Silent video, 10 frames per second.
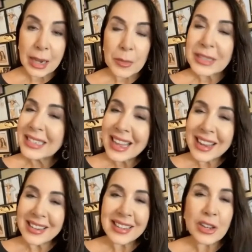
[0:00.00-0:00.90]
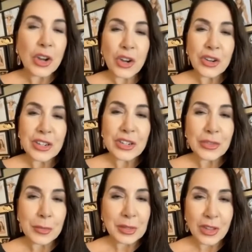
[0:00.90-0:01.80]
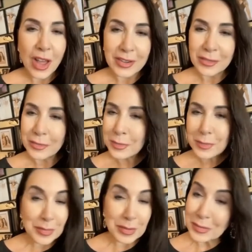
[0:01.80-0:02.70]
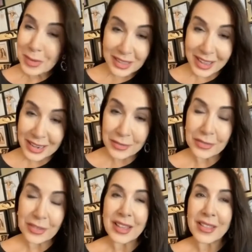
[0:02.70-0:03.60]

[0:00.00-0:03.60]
I wasn't getting encouraged from a lot of people in my life